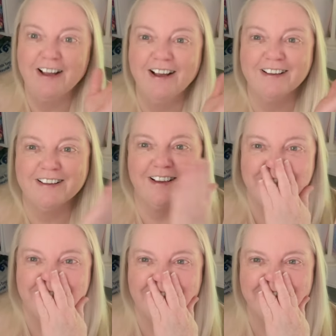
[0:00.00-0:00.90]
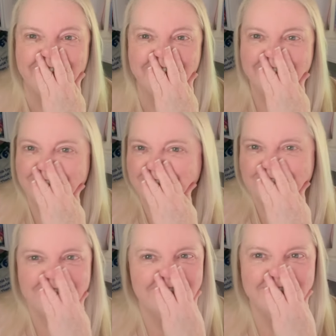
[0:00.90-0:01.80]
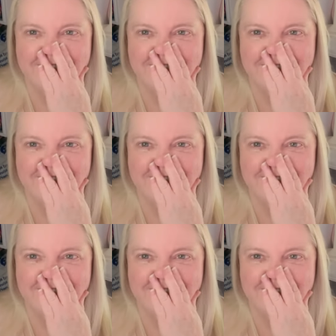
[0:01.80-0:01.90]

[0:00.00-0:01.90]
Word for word: I